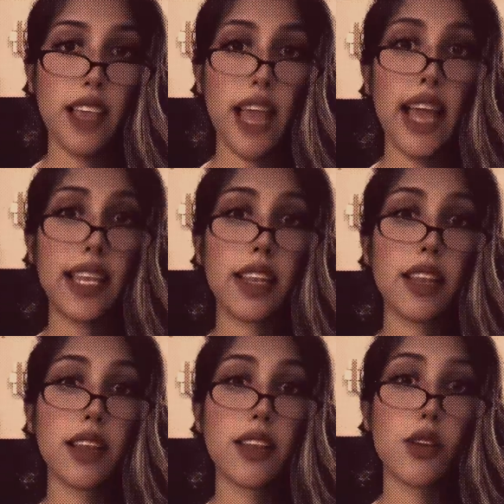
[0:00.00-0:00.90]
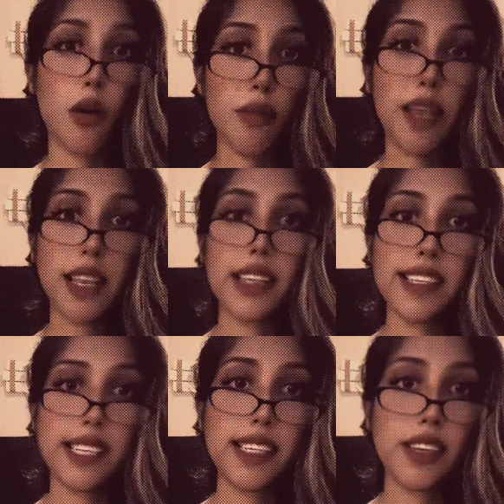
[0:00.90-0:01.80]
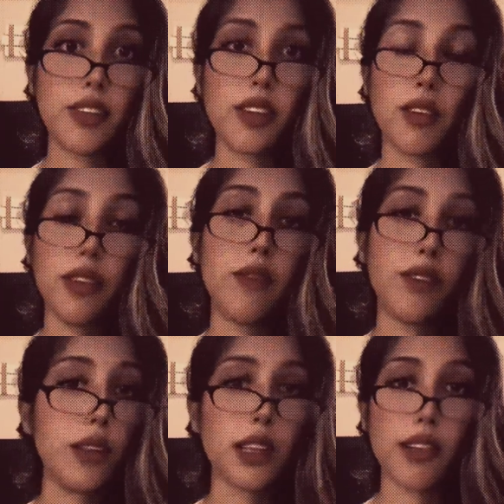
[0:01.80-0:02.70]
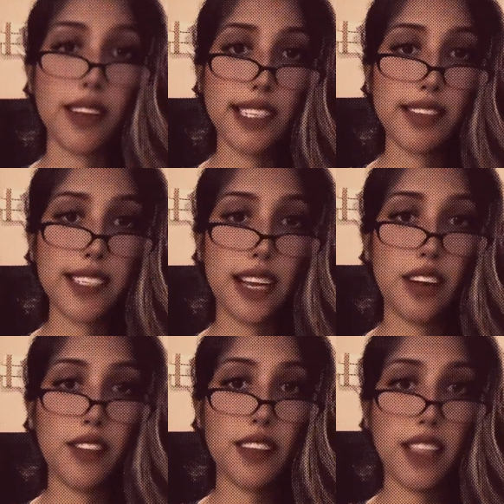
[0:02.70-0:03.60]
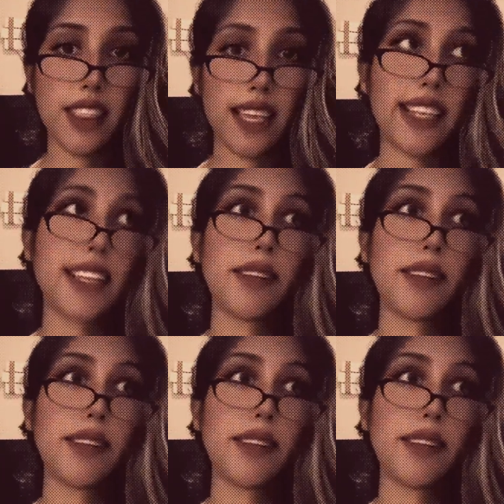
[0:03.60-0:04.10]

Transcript: And don't make a decision until you fully trust yourself. That's